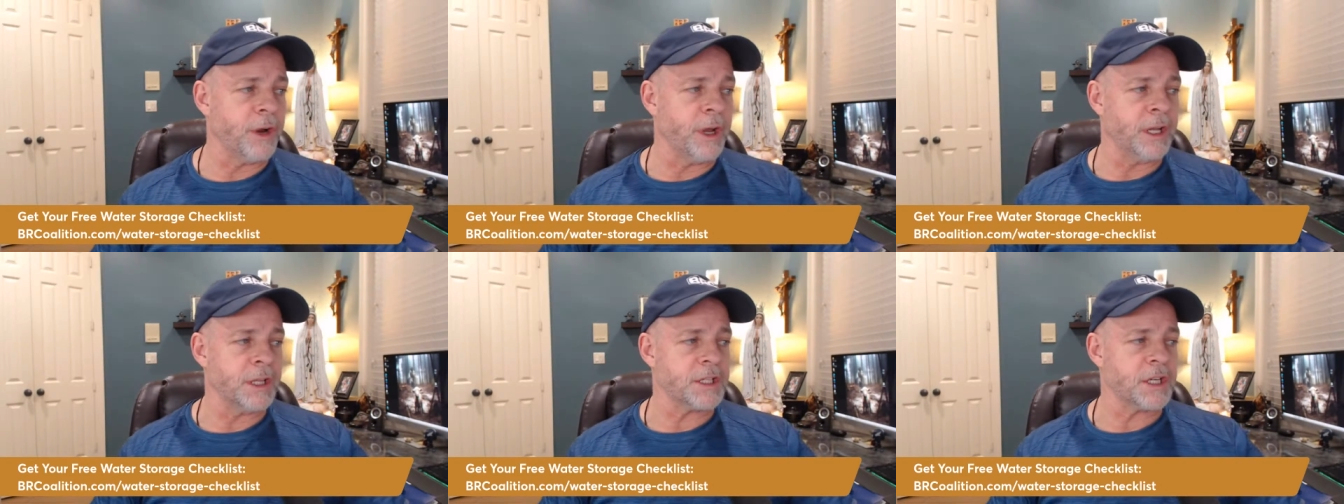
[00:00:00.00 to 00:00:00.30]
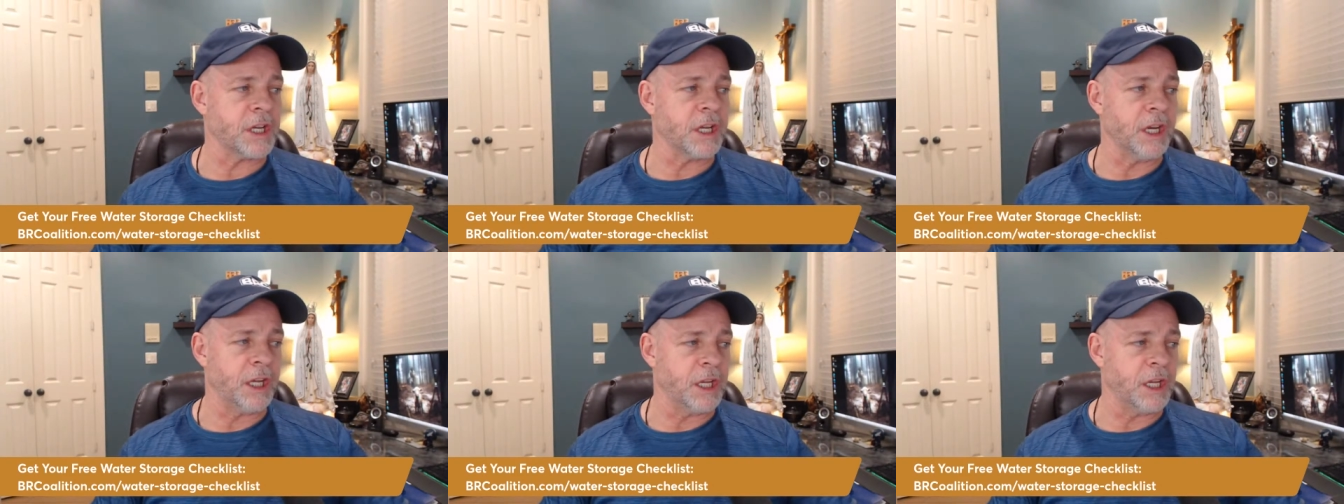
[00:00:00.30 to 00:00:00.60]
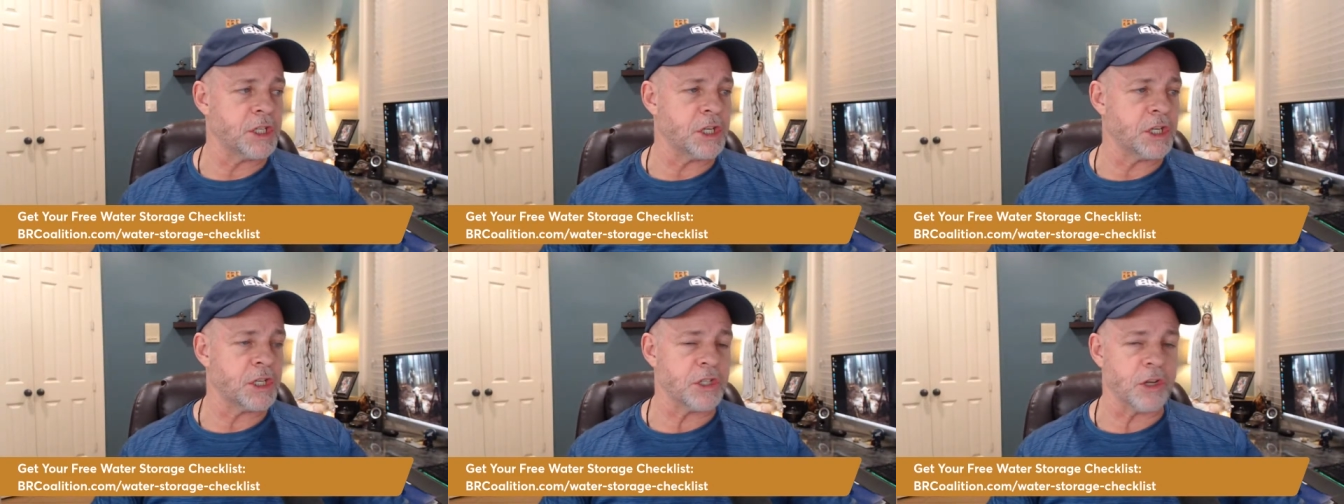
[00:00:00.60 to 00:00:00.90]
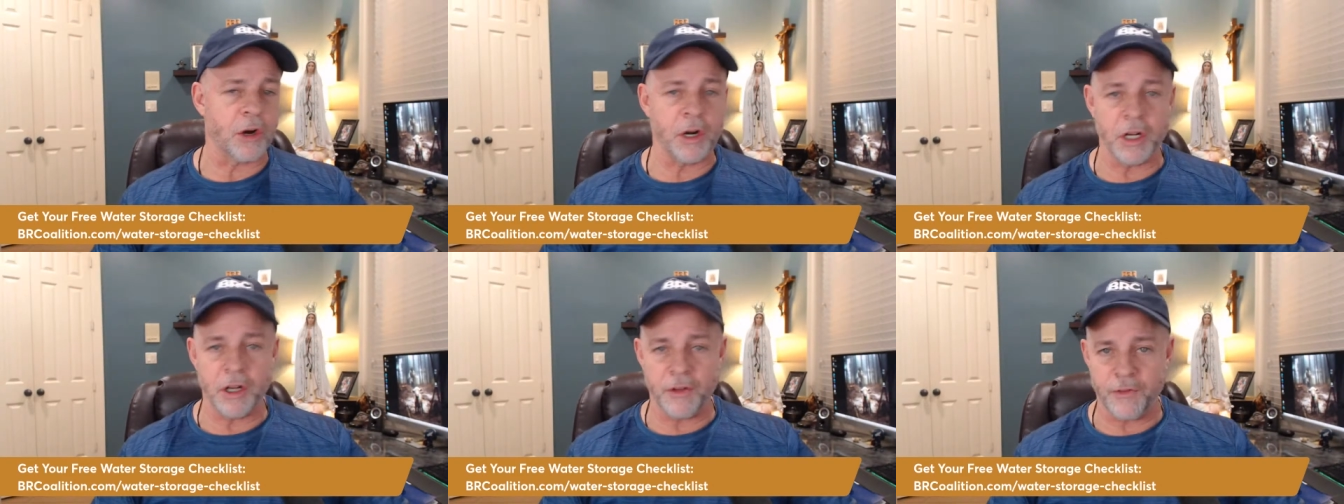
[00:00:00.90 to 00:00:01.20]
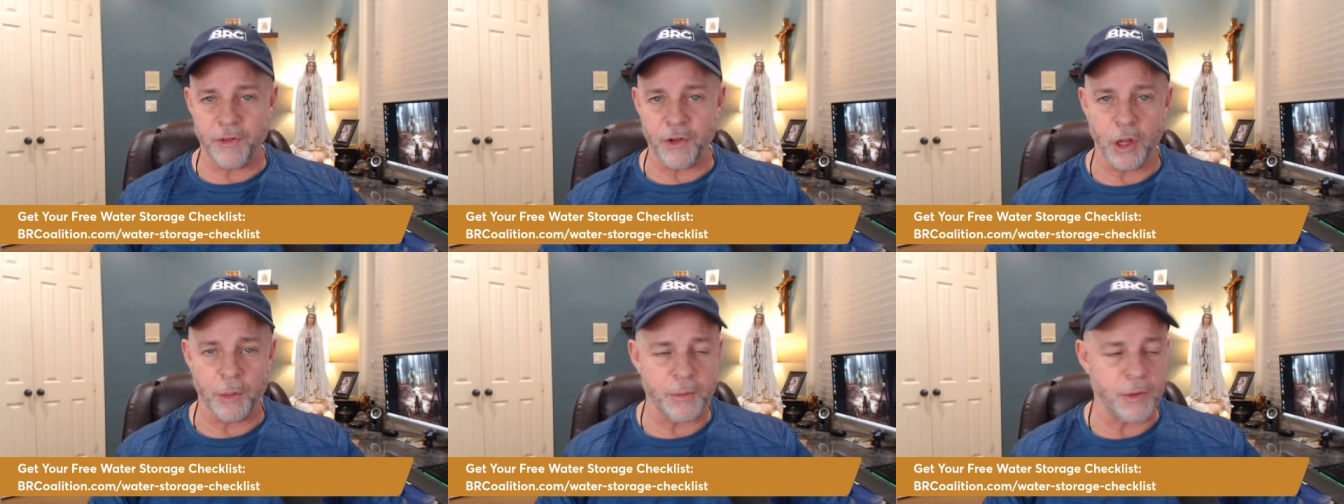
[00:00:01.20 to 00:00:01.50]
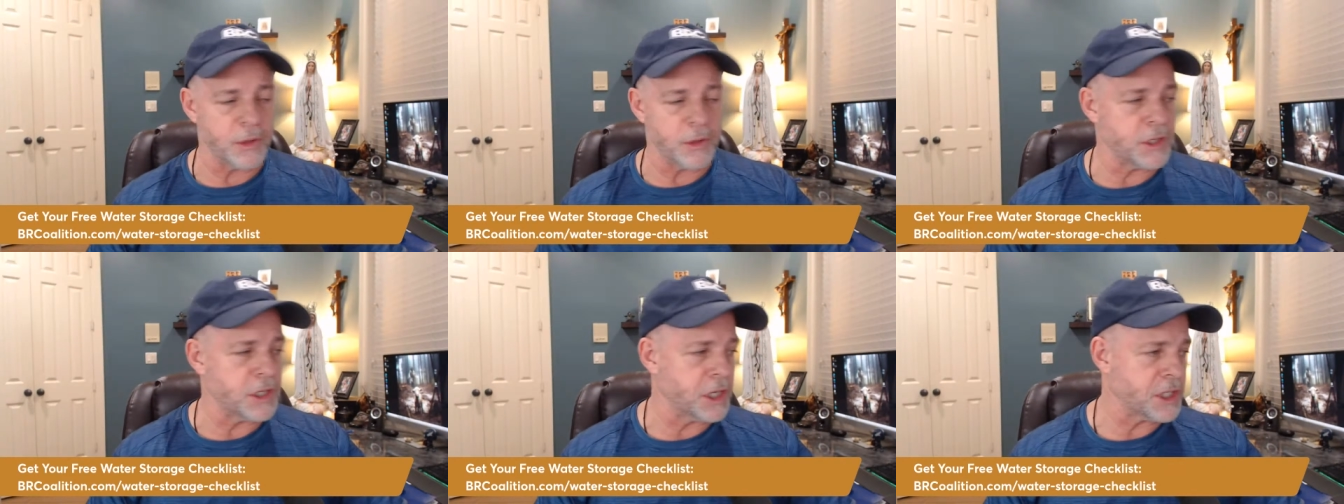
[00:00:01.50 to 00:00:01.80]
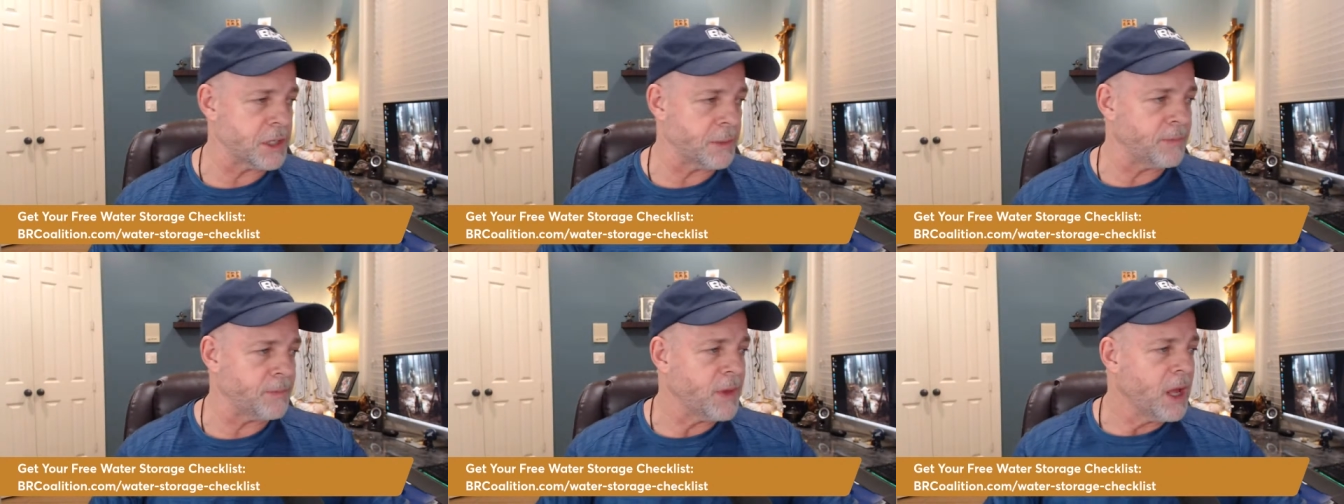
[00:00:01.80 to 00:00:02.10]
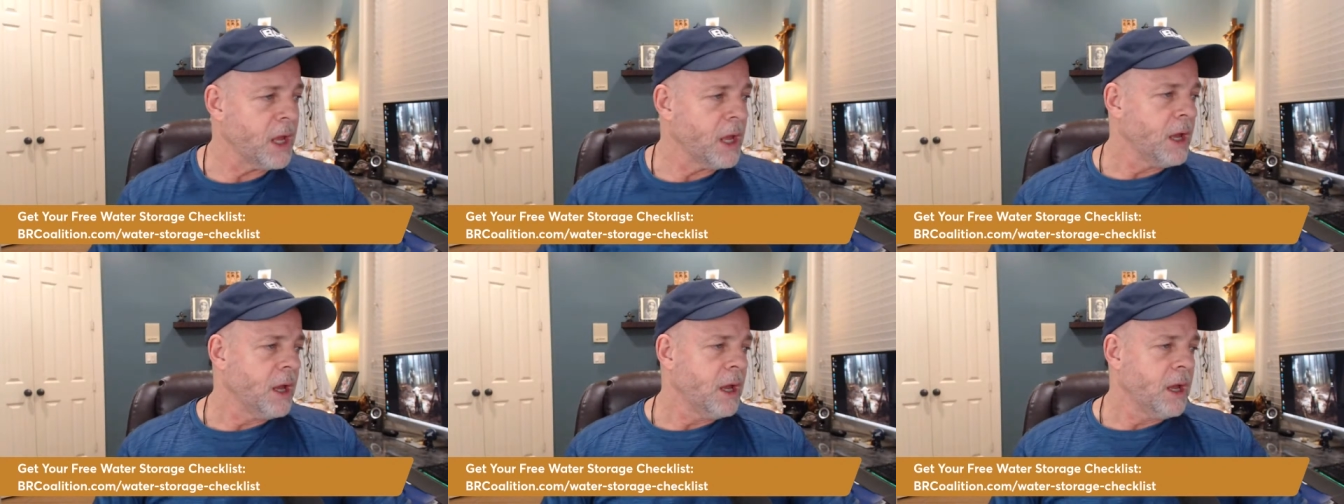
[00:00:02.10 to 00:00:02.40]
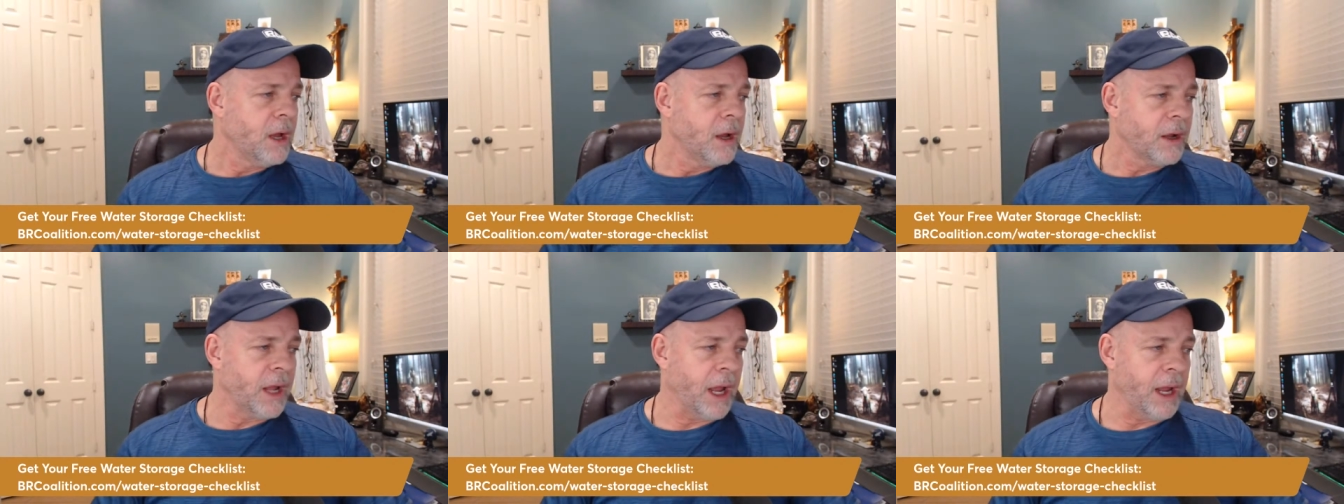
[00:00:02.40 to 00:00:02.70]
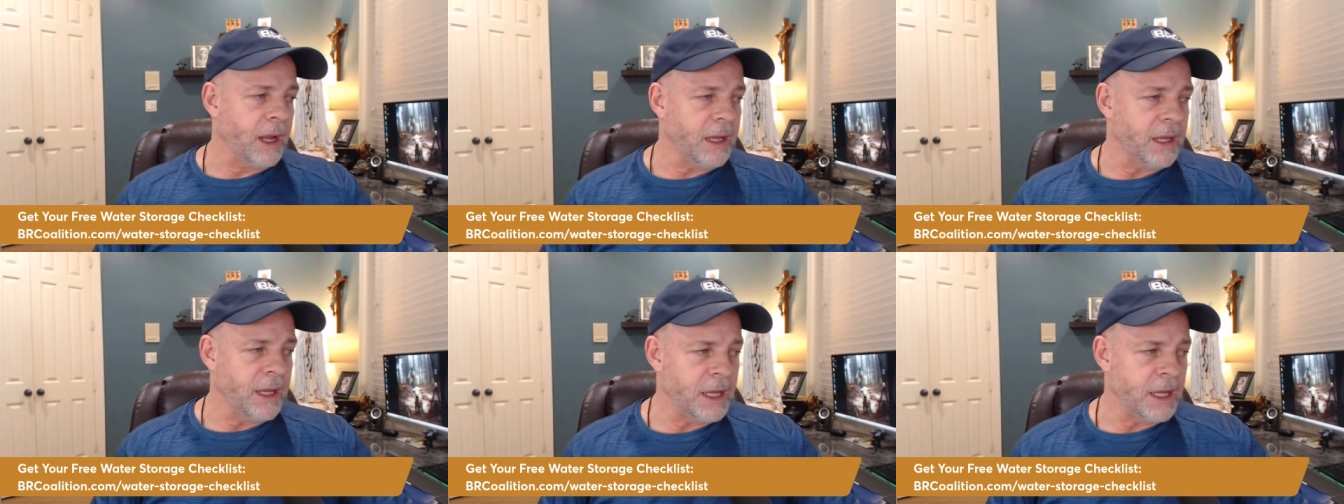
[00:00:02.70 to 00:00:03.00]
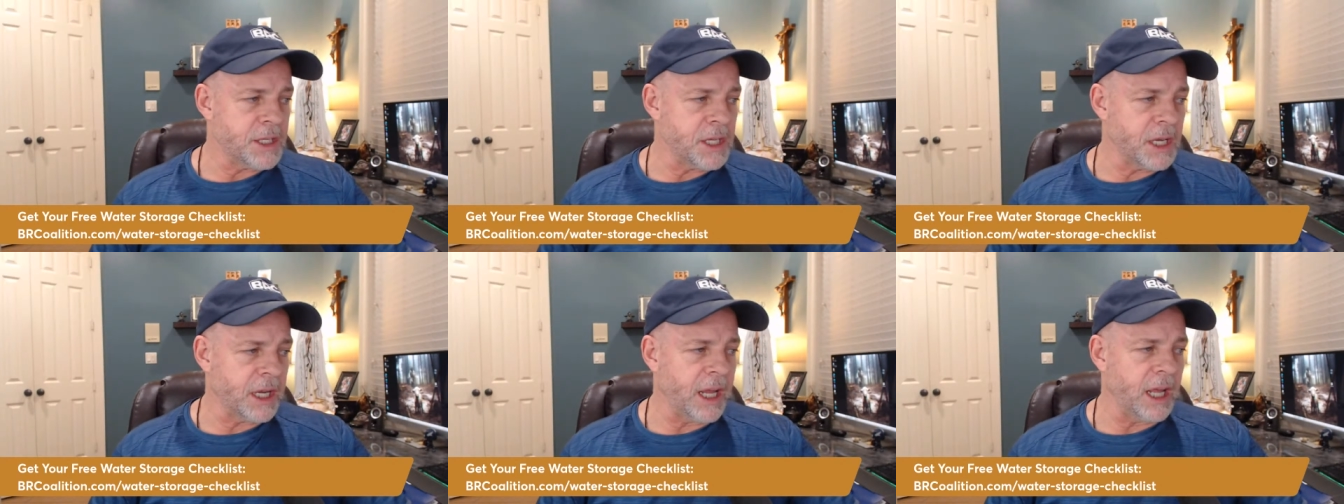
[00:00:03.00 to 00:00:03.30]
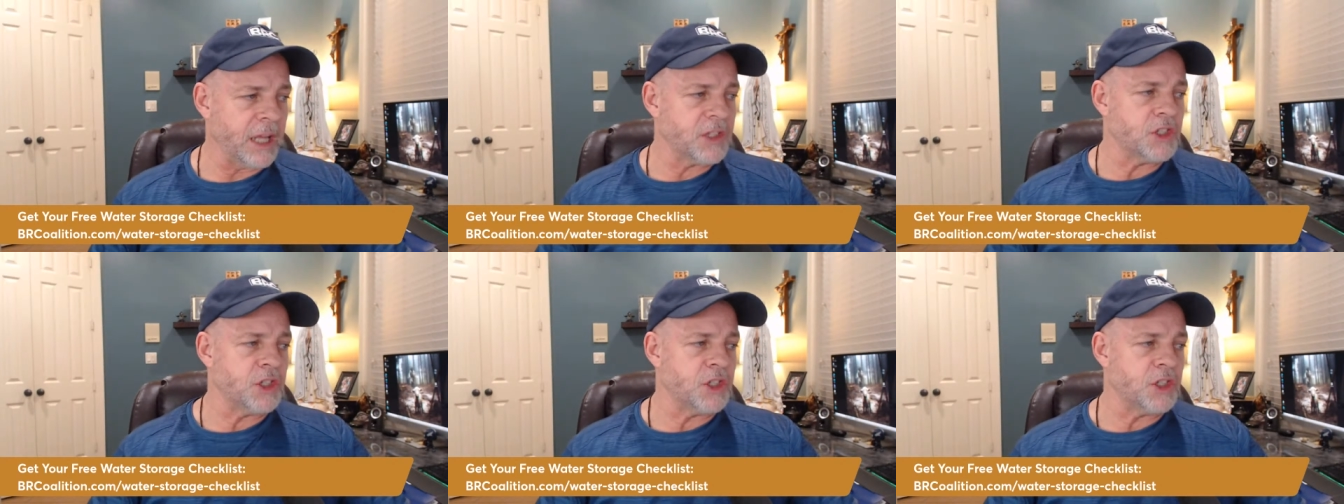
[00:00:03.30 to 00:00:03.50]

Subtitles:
and it's going to get you started to fill up your system. Okay, easy to get